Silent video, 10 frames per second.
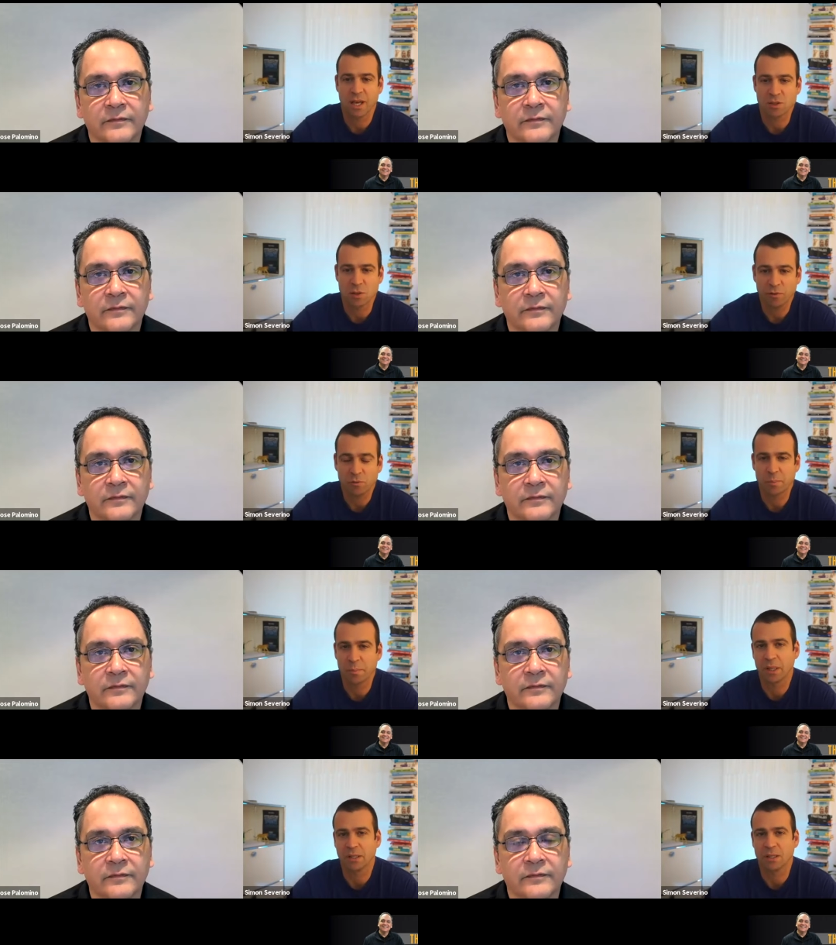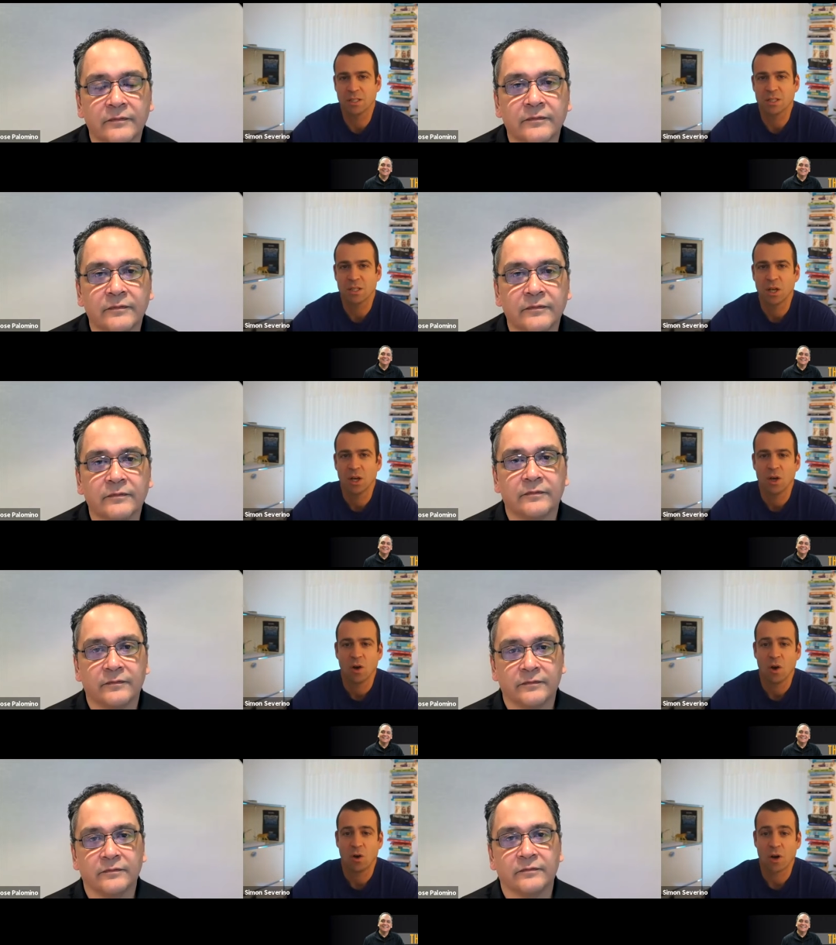Speaker 1: and software builders,
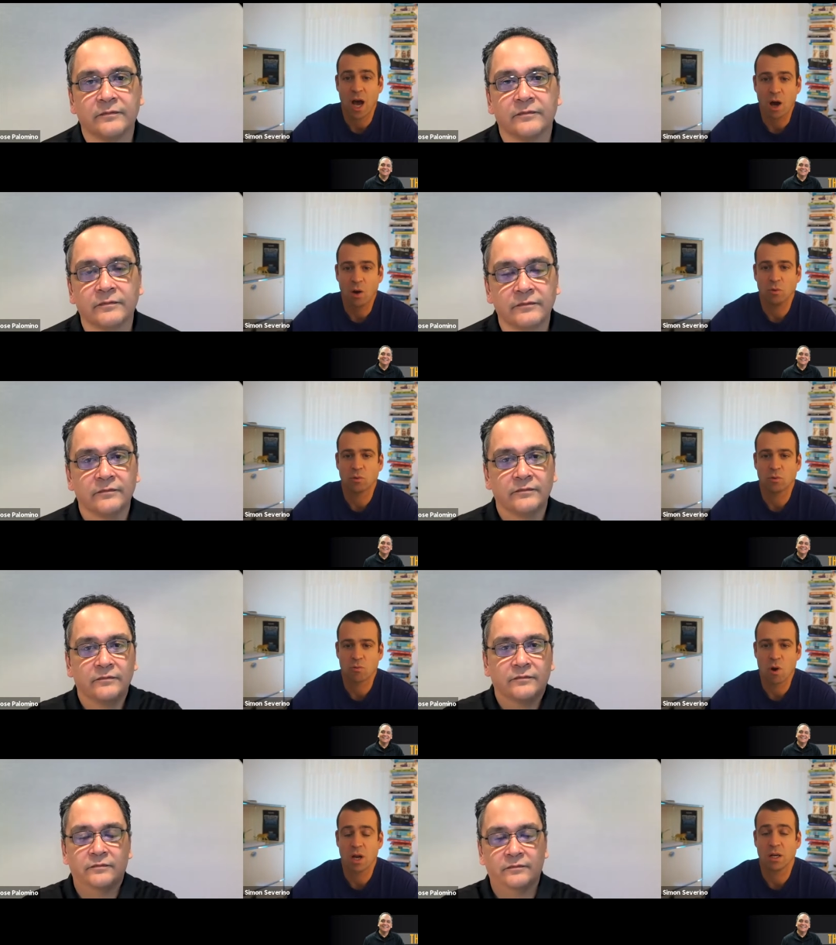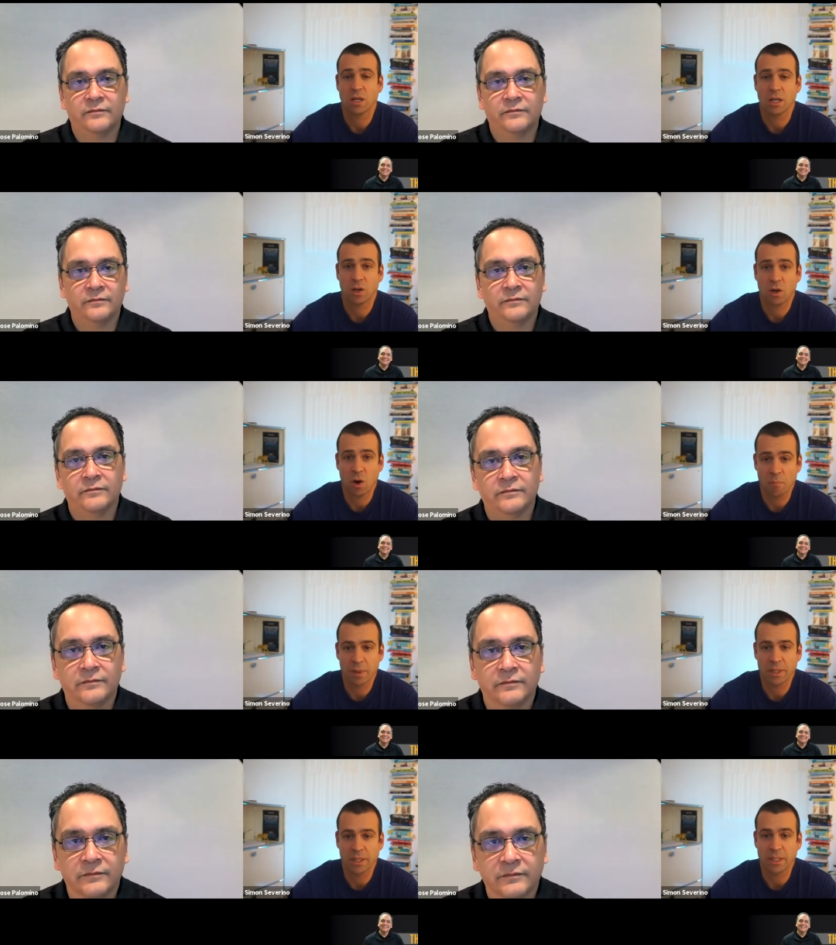on how to run a
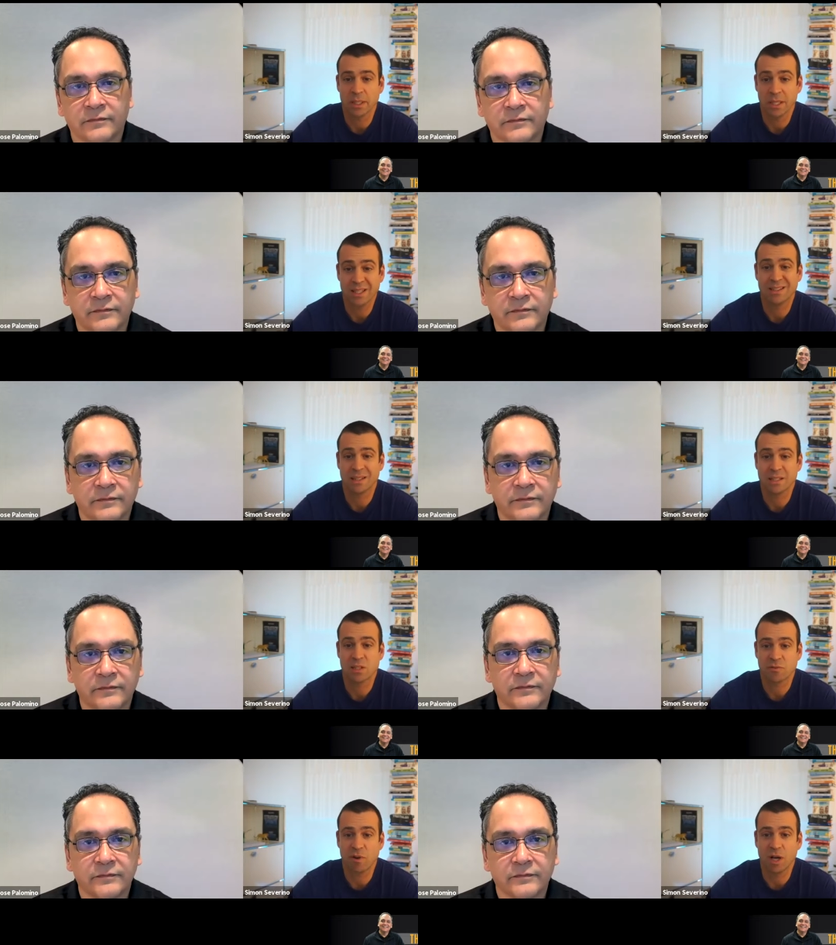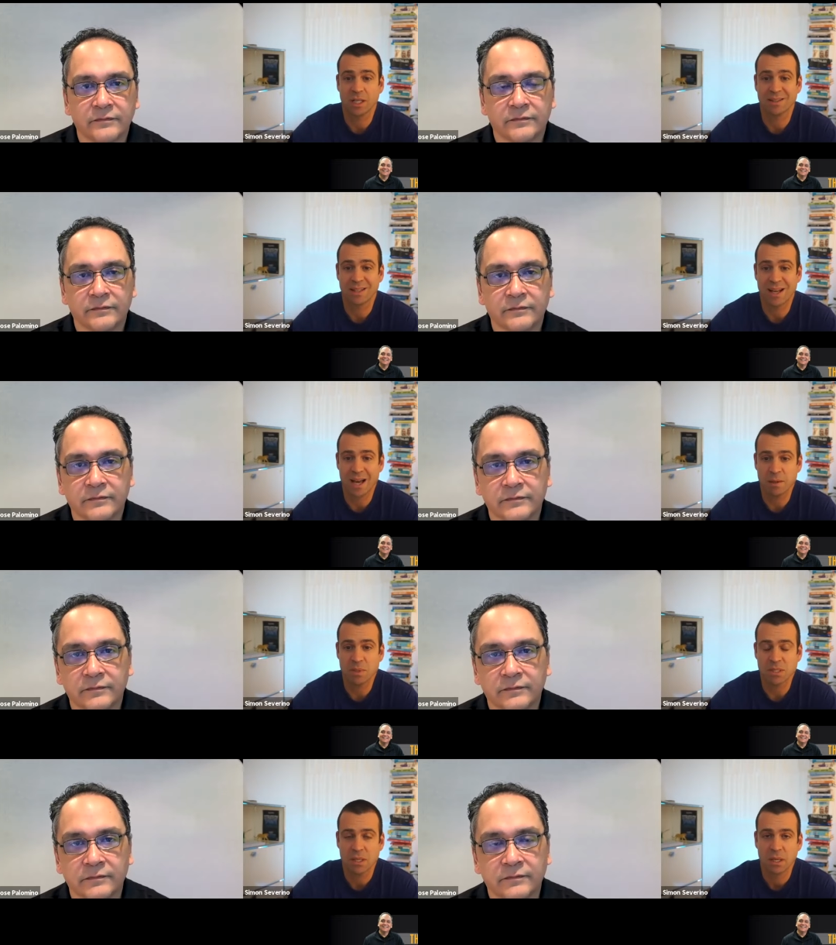company in these funky
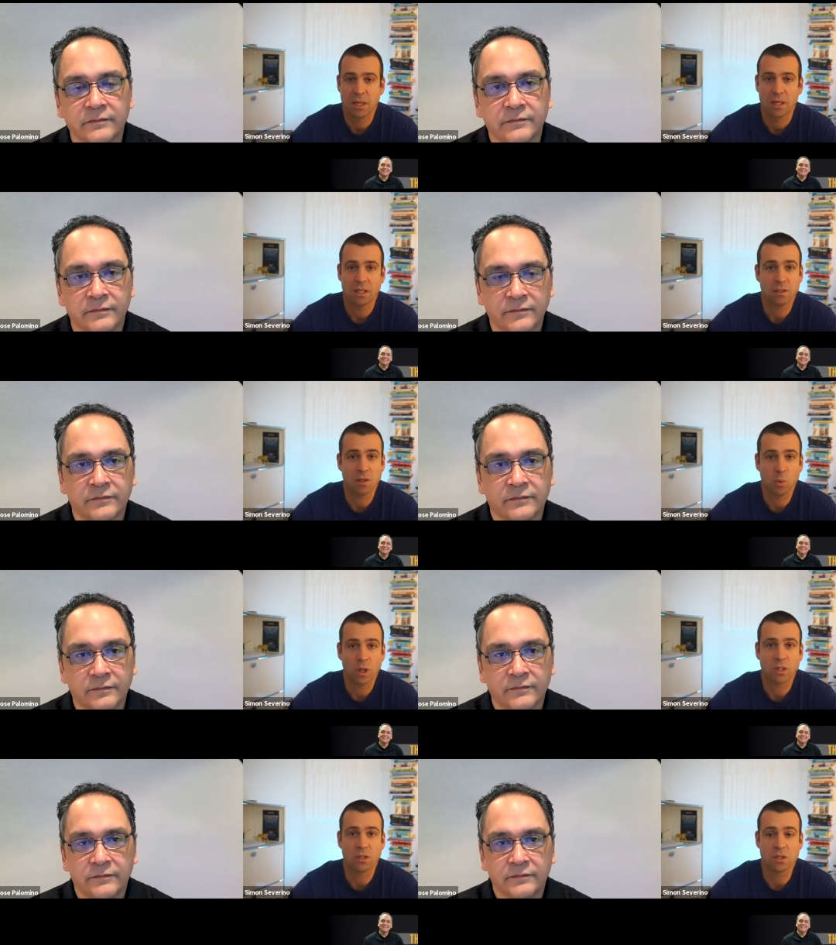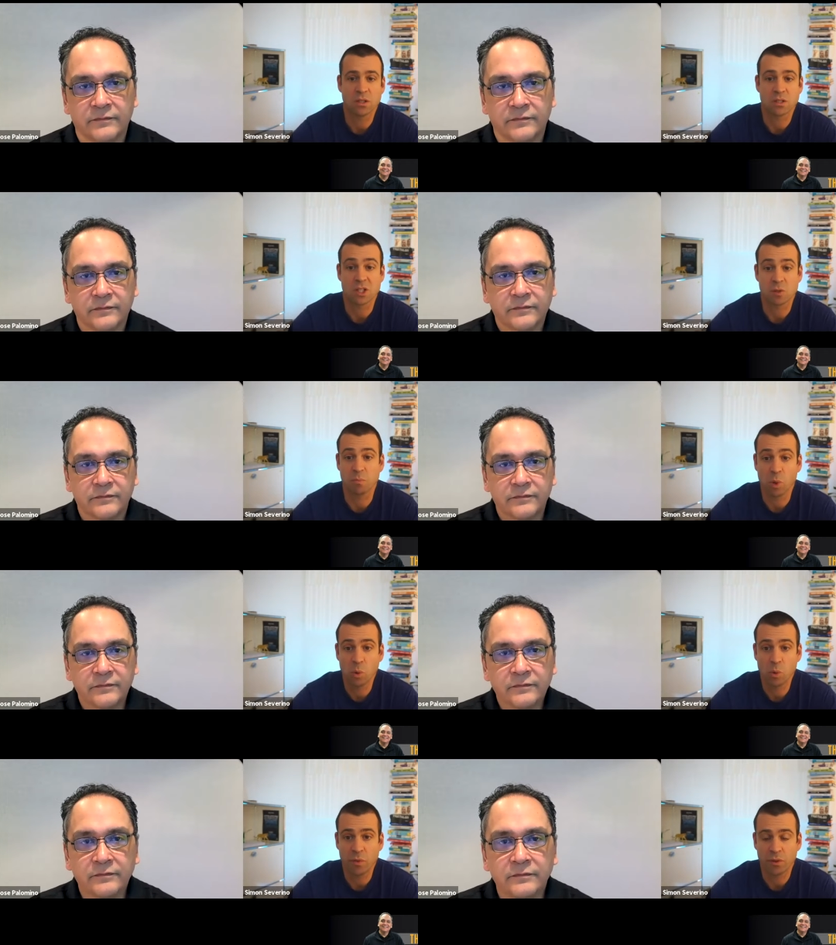times in a way that is
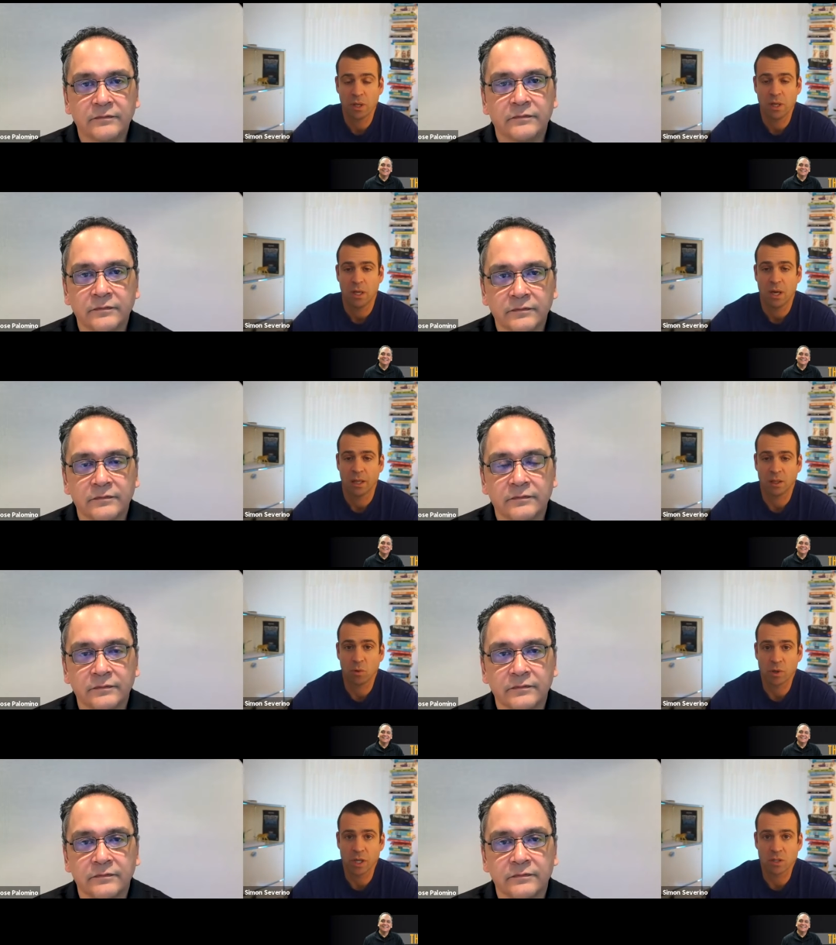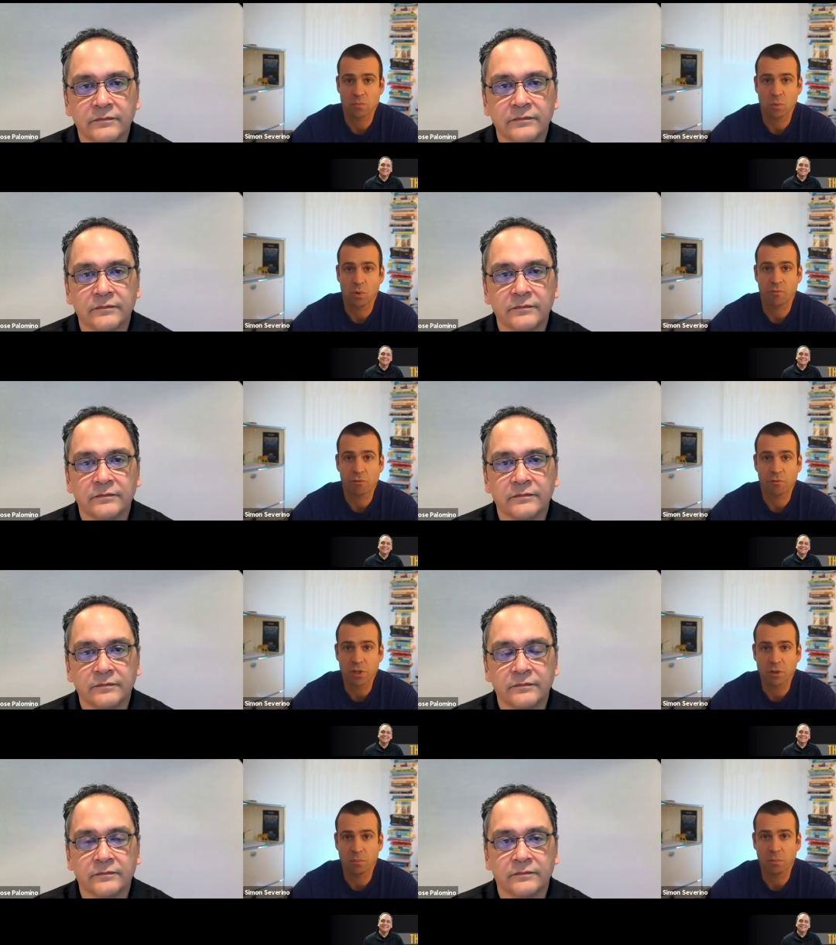smooth and creates more
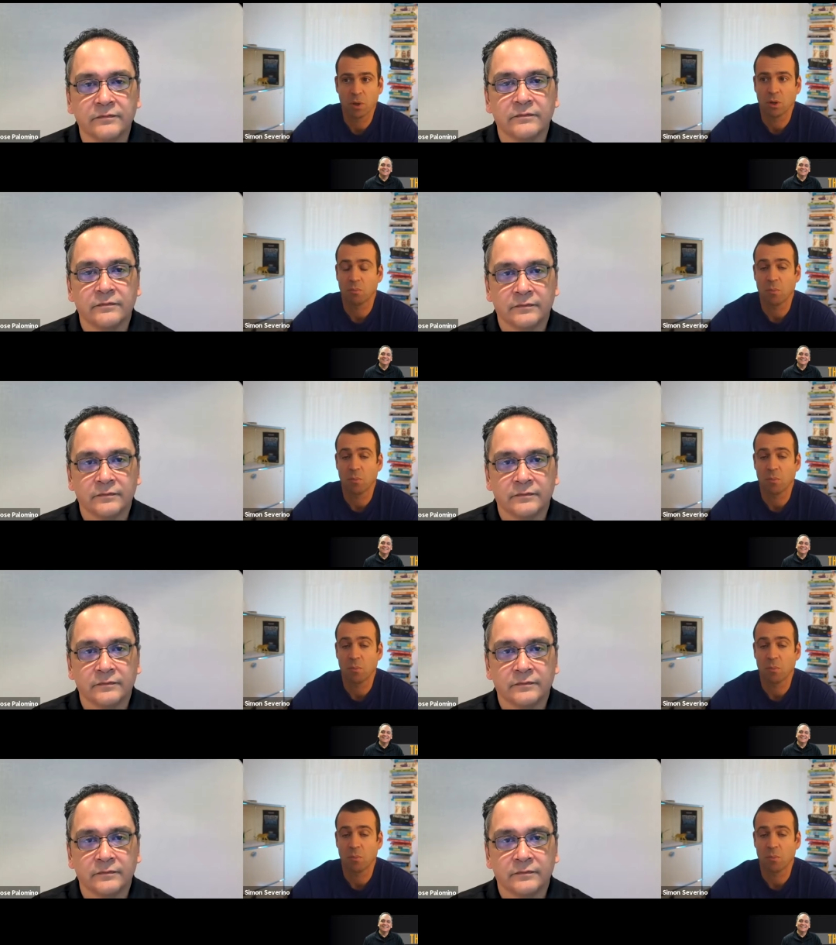freedom,